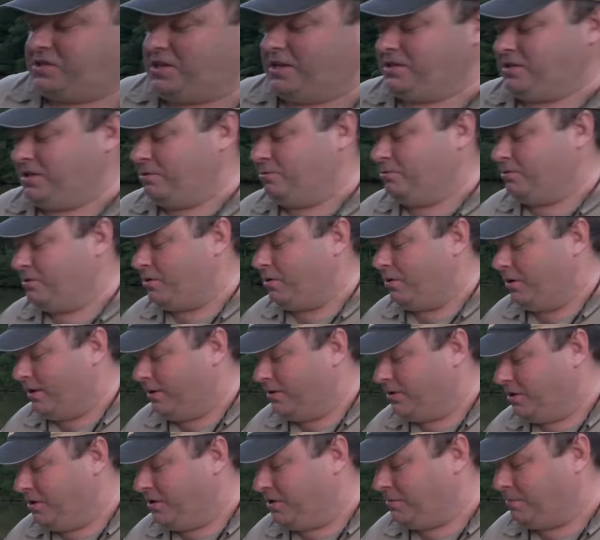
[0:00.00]
says he was going to
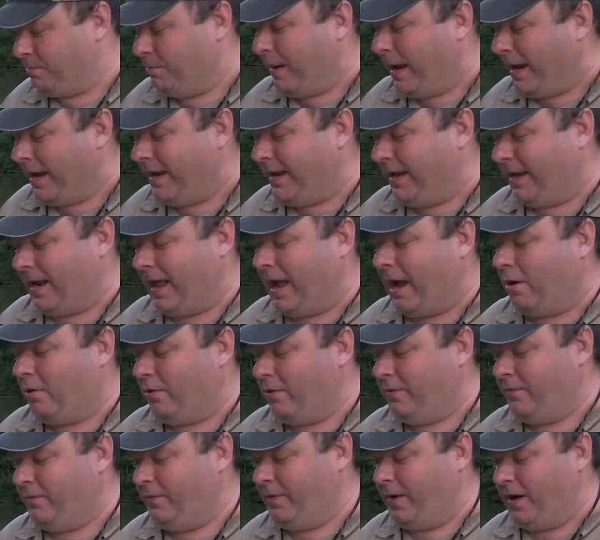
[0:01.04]
just make it out
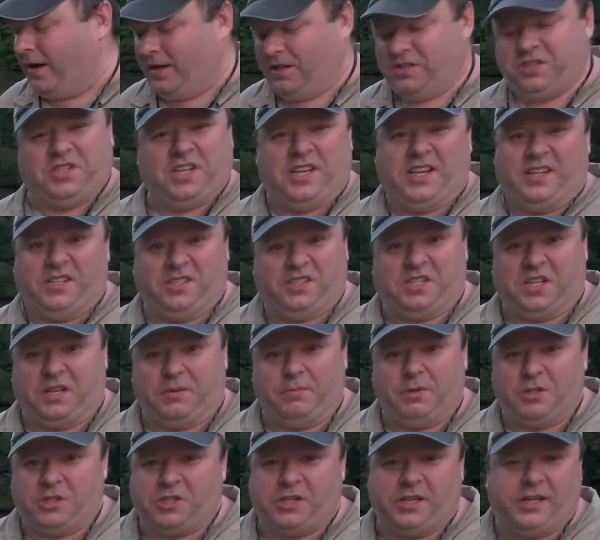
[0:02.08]
of a uh, CNC
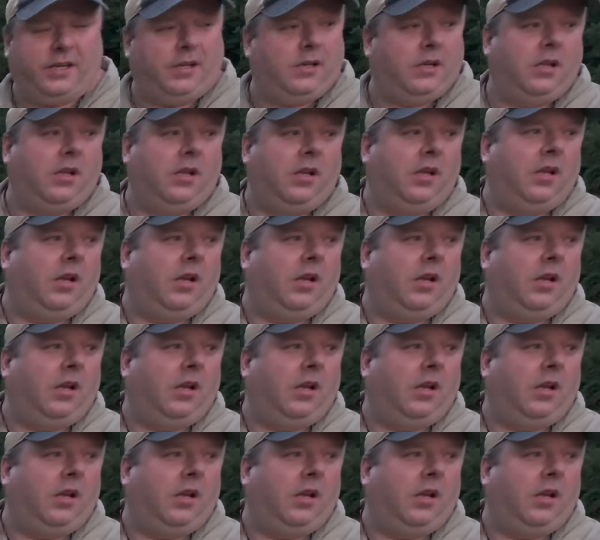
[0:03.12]
machine.